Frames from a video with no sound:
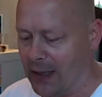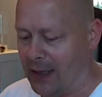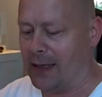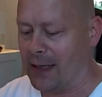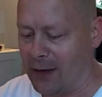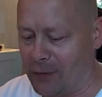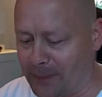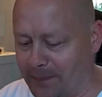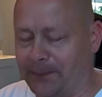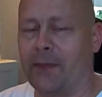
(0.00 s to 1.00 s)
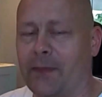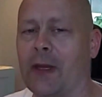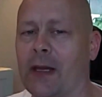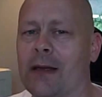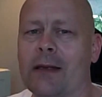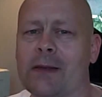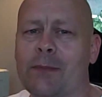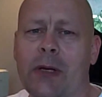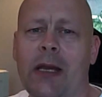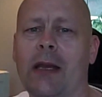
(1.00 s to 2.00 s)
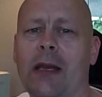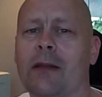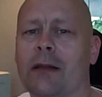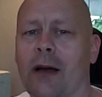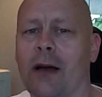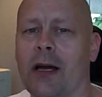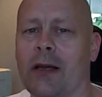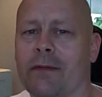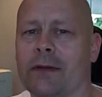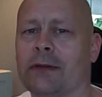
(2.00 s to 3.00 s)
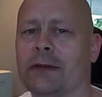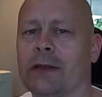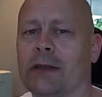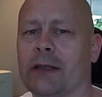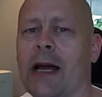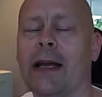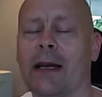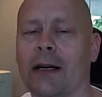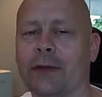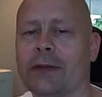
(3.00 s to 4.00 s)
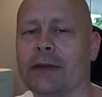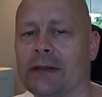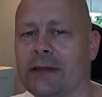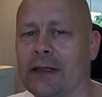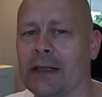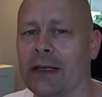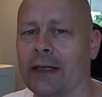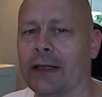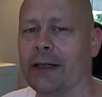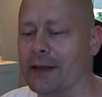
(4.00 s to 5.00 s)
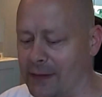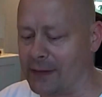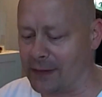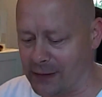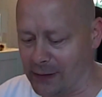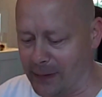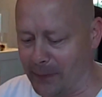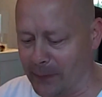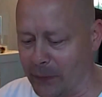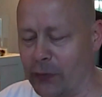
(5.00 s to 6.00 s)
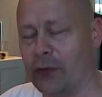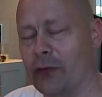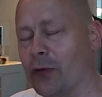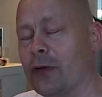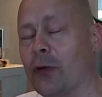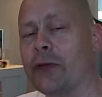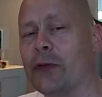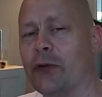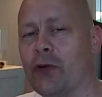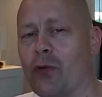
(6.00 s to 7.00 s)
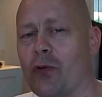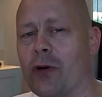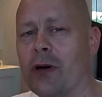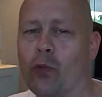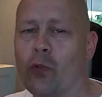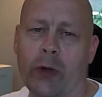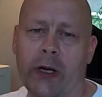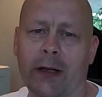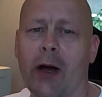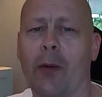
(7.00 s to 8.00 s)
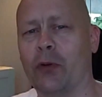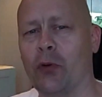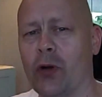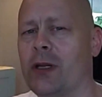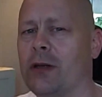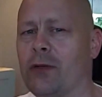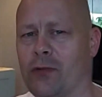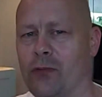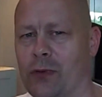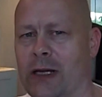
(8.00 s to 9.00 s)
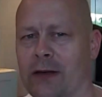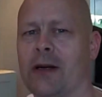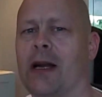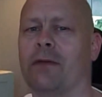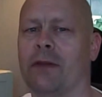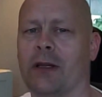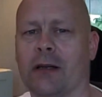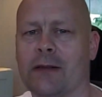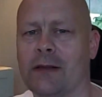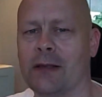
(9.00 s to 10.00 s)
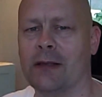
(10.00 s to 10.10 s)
Now, this being the live hangout, it's also your weekly opportunity to interact with us.